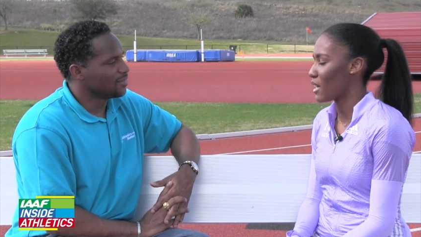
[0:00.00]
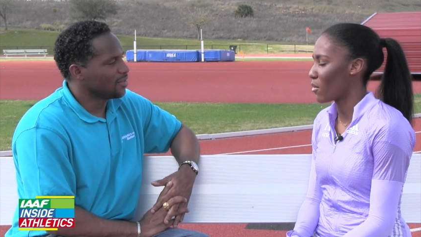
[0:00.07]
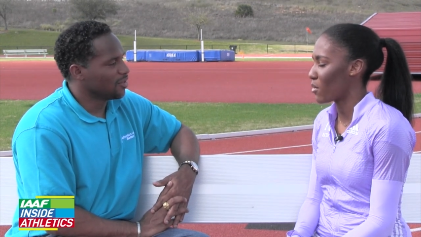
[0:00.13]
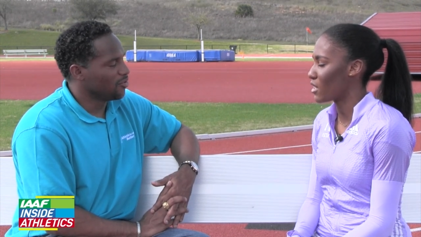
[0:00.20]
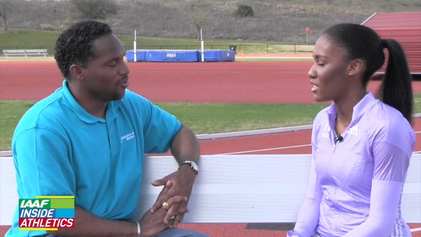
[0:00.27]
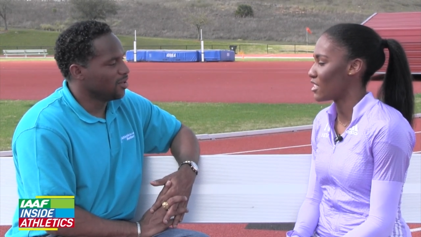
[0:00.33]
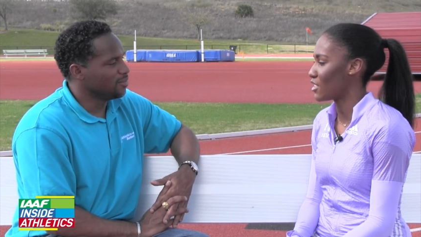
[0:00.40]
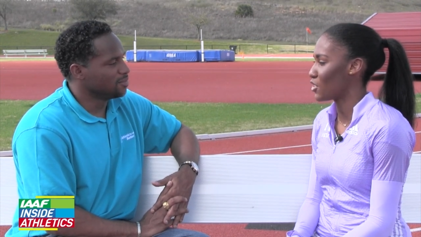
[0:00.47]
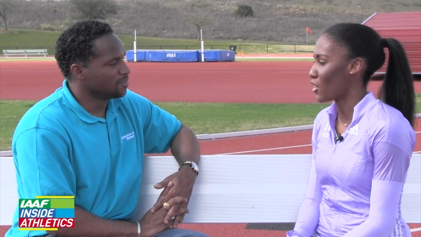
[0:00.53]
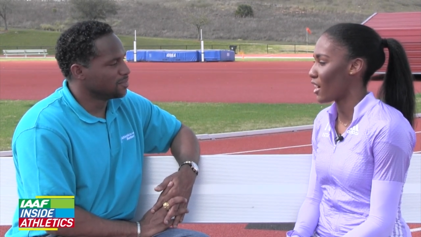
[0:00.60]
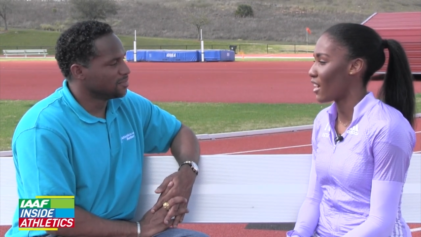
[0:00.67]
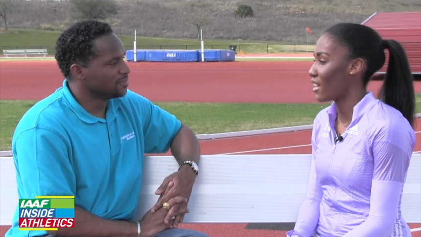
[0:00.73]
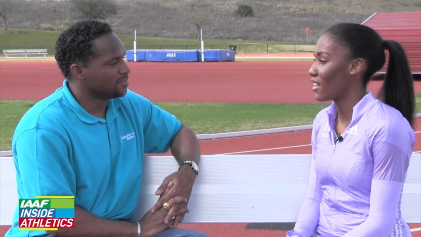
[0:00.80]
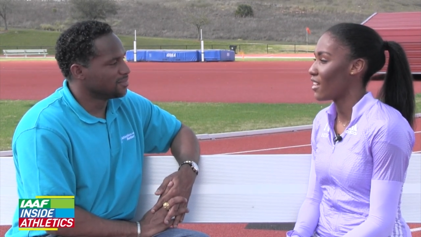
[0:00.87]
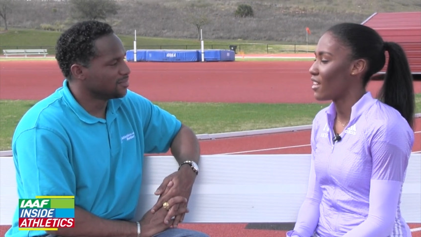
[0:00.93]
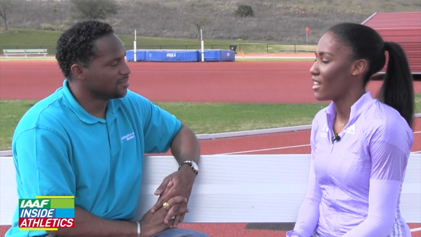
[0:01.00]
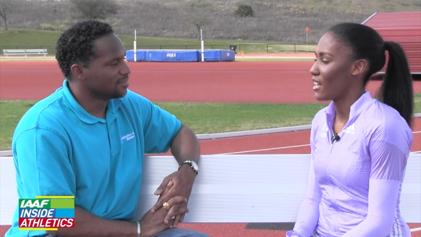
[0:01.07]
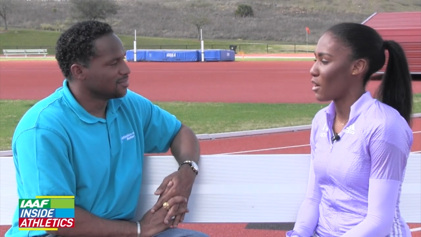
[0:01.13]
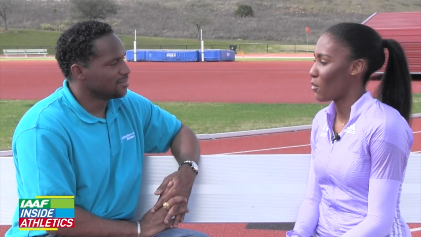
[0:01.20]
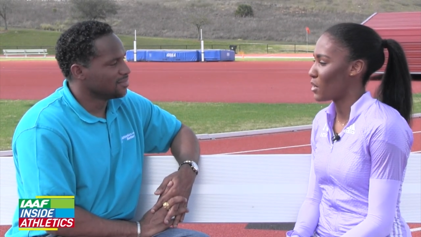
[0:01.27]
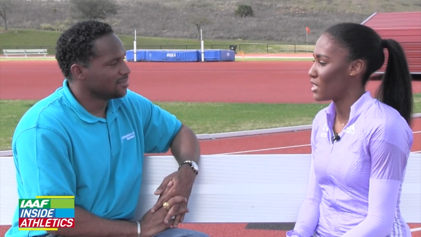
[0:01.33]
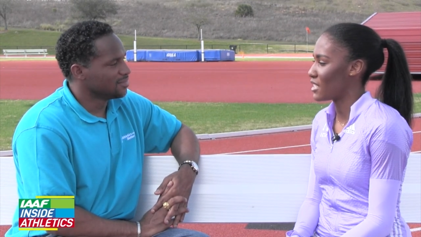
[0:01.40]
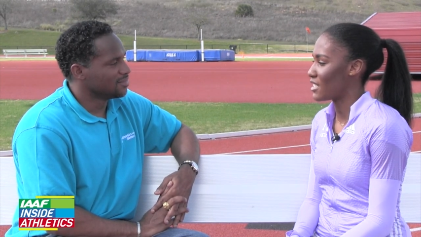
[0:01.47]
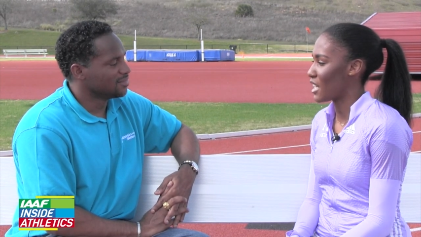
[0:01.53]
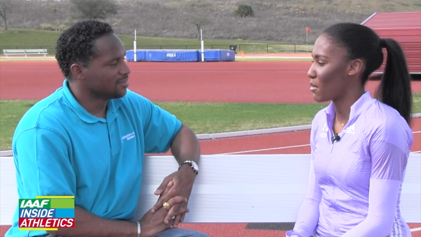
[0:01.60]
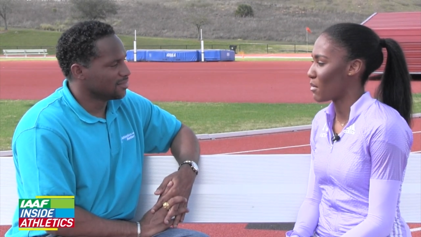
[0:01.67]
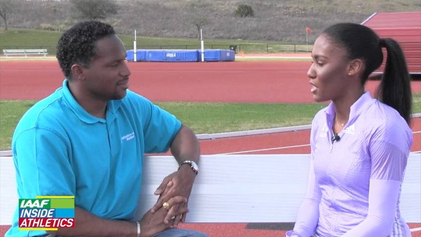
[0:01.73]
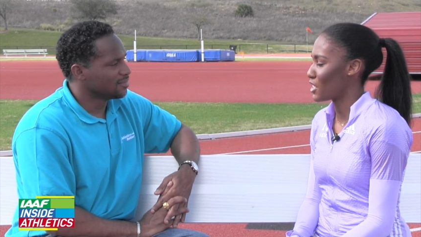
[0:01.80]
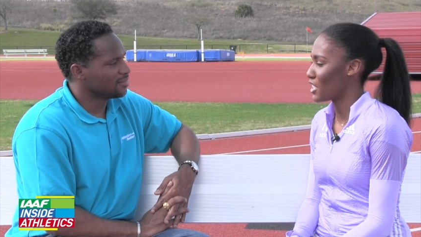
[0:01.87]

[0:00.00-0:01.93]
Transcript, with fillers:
Speaker 1: I wanted right. to try and I wanted to take my